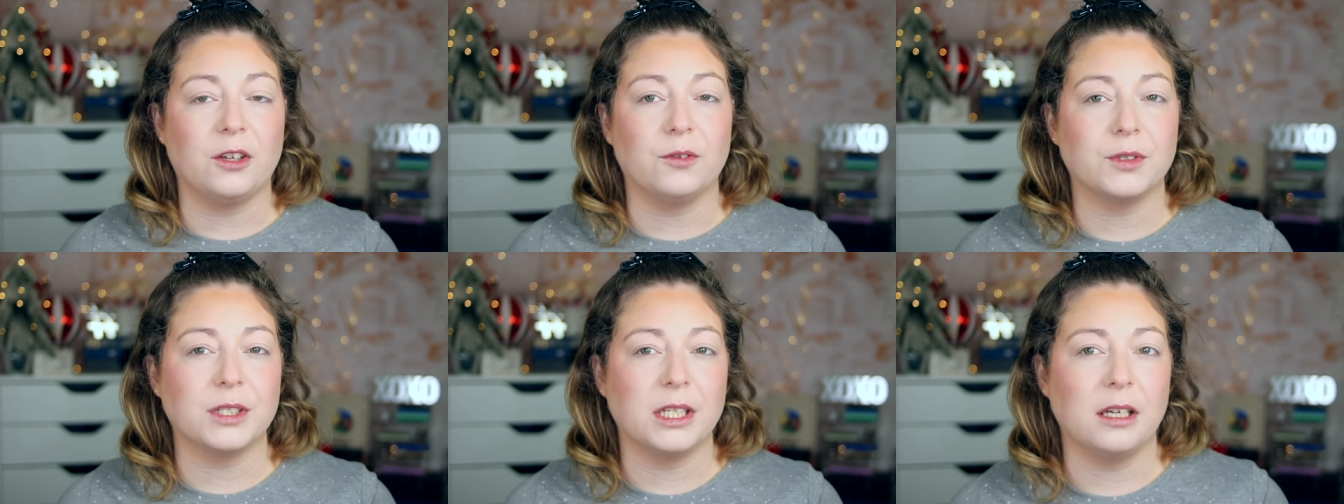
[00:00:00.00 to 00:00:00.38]

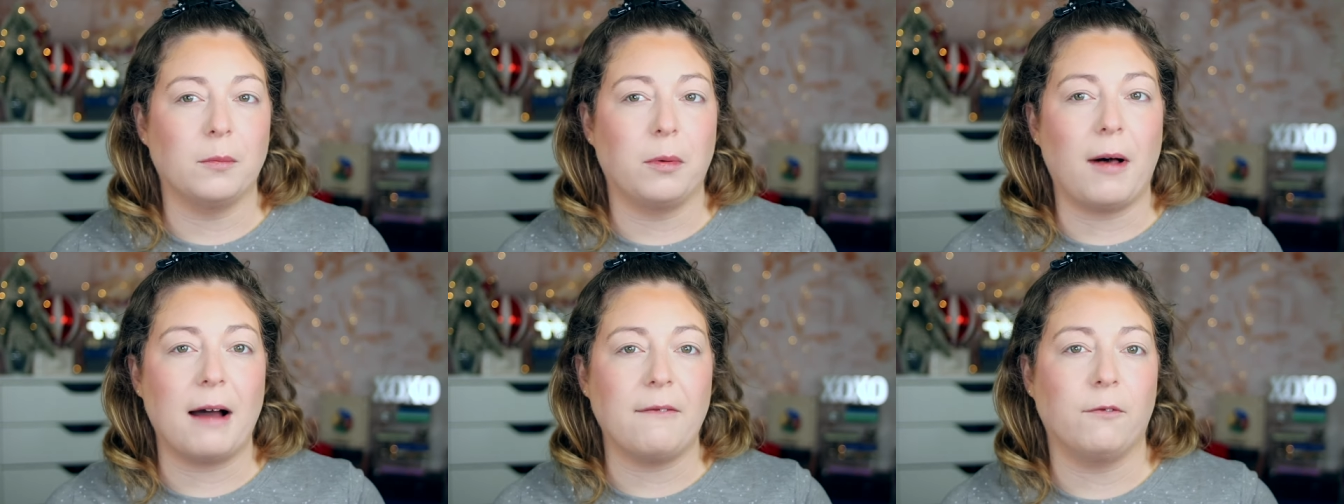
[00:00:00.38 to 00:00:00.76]
using
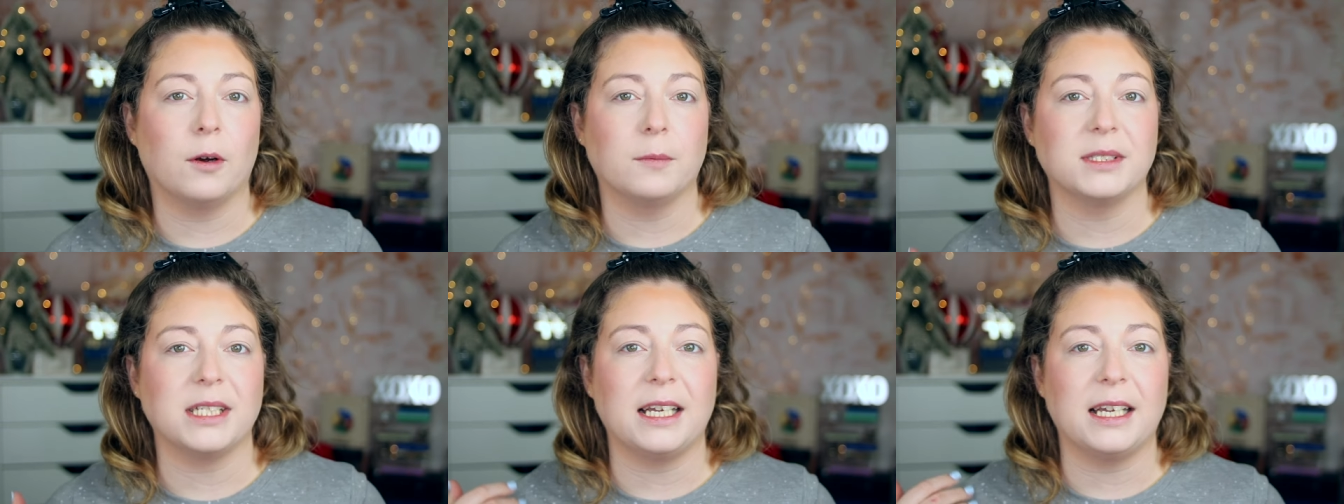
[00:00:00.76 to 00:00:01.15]

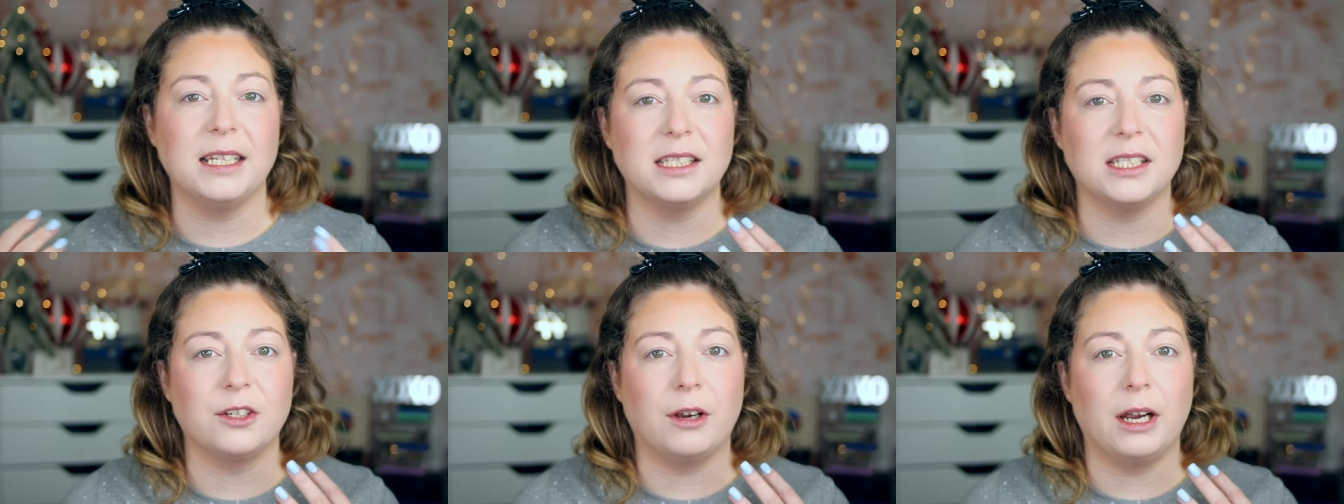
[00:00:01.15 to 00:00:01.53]
platforms like
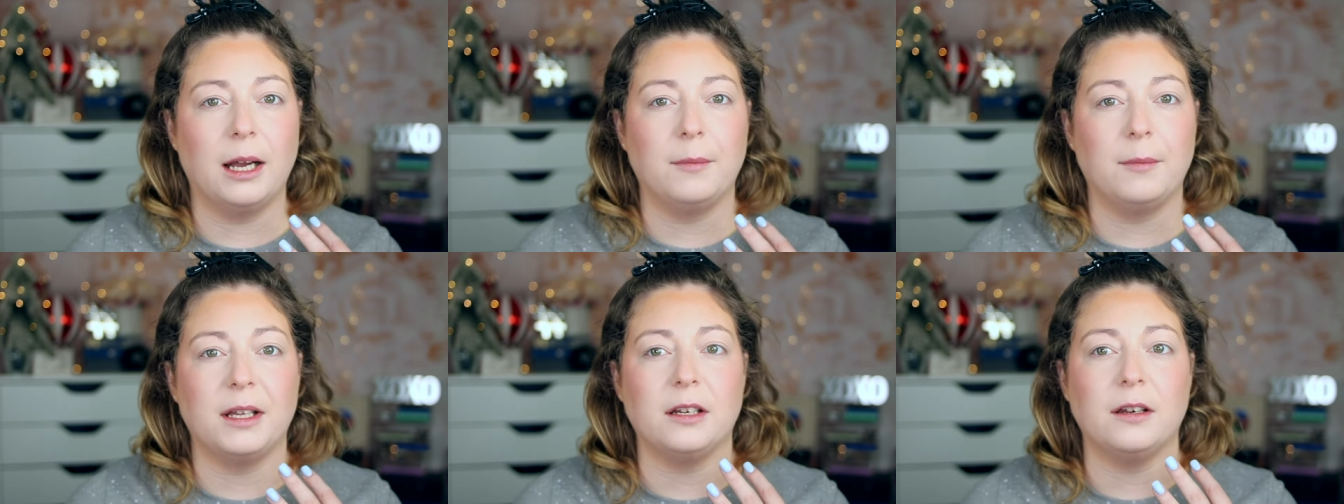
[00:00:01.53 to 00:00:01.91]

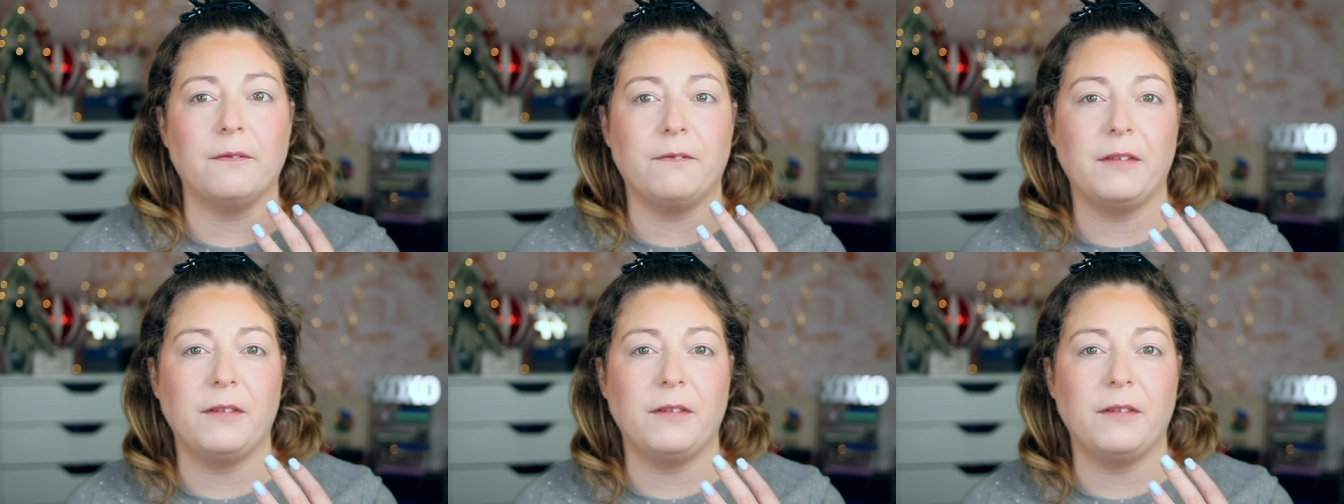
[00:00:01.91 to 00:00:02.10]
Instagram and